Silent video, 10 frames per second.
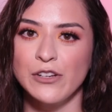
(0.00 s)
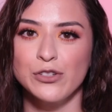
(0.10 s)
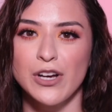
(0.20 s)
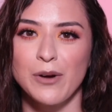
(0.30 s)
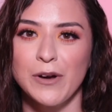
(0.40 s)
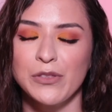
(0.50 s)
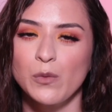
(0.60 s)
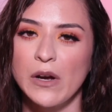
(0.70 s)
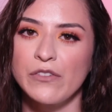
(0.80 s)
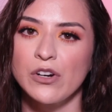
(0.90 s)
do talk about the
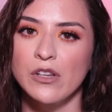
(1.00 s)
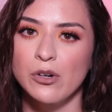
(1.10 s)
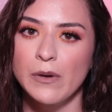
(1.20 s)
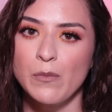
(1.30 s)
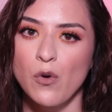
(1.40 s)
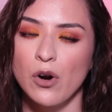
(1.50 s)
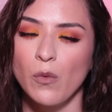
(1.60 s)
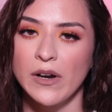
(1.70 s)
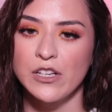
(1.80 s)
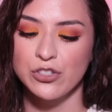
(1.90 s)
waver a little bit more
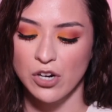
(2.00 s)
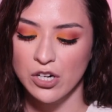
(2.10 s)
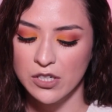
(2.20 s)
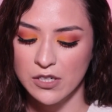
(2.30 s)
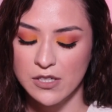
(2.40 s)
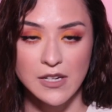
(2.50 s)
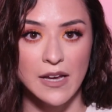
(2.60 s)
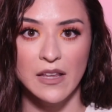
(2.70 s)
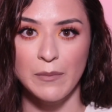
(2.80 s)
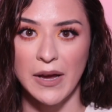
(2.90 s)
when I start
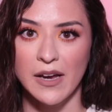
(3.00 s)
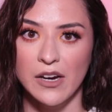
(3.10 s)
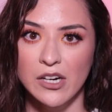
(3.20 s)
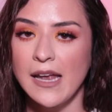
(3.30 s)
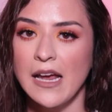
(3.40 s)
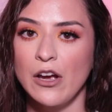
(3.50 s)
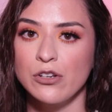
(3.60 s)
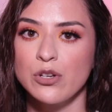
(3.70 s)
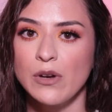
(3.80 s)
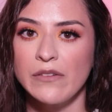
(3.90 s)
styling my hair, and I
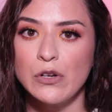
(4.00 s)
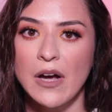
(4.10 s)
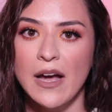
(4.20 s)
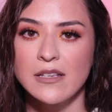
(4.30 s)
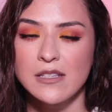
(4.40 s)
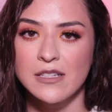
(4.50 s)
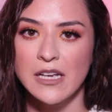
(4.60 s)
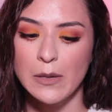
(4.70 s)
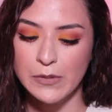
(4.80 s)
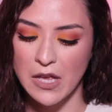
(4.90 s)
also give you guys
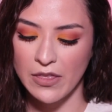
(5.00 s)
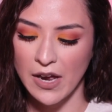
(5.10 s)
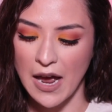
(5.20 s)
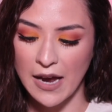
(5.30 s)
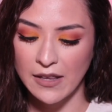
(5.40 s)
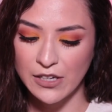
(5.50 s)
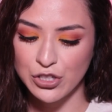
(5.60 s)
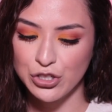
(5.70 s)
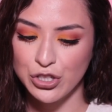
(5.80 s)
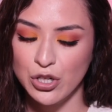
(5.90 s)
tips that I like
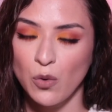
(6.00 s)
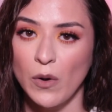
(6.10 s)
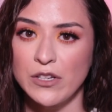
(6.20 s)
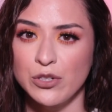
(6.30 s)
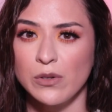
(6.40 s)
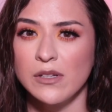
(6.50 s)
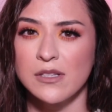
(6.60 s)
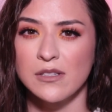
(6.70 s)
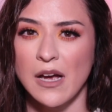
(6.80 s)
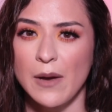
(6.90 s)
to do when doing
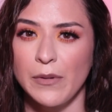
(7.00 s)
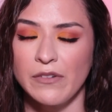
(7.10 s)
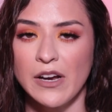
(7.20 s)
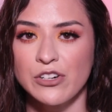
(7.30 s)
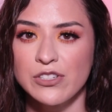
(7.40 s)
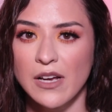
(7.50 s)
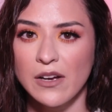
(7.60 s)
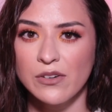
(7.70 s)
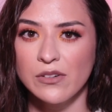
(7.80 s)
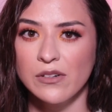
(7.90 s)
this type of
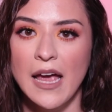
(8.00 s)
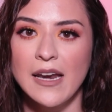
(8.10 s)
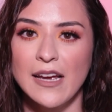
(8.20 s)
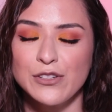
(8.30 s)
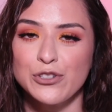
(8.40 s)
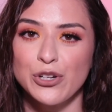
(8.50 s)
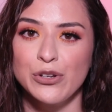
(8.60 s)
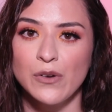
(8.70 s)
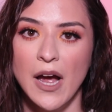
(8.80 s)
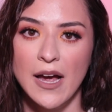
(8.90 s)
hairstyle, and I do show
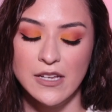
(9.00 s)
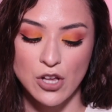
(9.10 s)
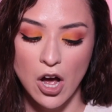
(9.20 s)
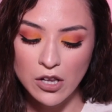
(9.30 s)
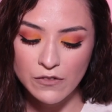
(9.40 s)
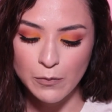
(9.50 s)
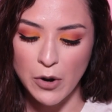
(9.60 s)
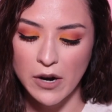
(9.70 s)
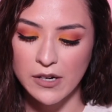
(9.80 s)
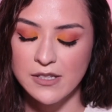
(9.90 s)
you guys all of the
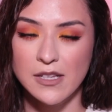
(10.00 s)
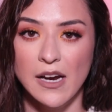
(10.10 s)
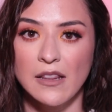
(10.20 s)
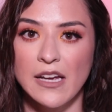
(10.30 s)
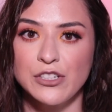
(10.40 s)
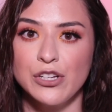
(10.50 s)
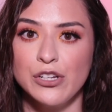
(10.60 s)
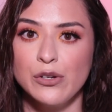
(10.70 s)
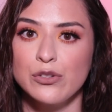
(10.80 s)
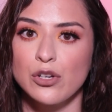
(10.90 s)
products that I like to use